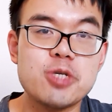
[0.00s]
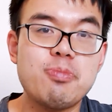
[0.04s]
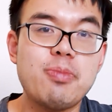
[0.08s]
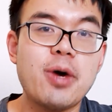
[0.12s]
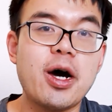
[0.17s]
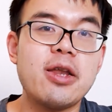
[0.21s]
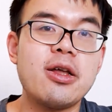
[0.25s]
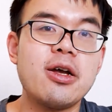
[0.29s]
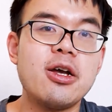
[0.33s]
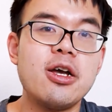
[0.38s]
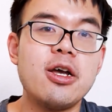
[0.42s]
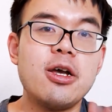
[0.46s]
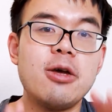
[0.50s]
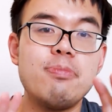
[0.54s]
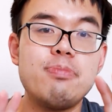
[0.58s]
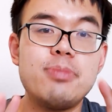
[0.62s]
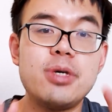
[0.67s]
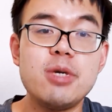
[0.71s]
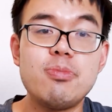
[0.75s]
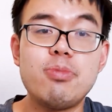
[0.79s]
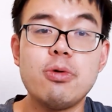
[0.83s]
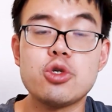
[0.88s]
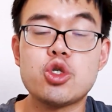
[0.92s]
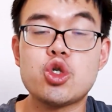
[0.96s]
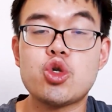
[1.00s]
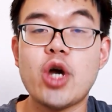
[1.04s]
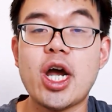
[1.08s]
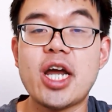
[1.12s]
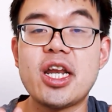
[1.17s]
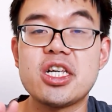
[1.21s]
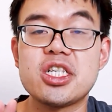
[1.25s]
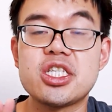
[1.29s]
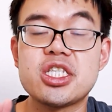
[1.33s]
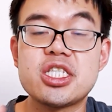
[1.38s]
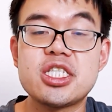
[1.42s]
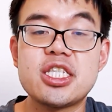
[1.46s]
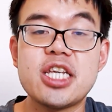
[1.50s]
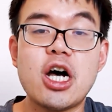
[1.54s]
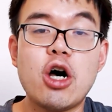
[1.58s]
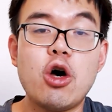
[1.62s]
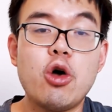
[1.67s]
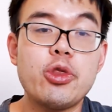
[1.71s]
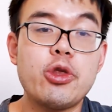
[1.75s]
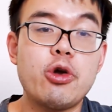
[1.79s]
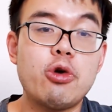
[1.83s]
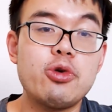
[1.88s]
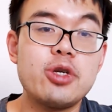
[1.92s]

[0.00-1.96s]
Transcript: but people try to sell their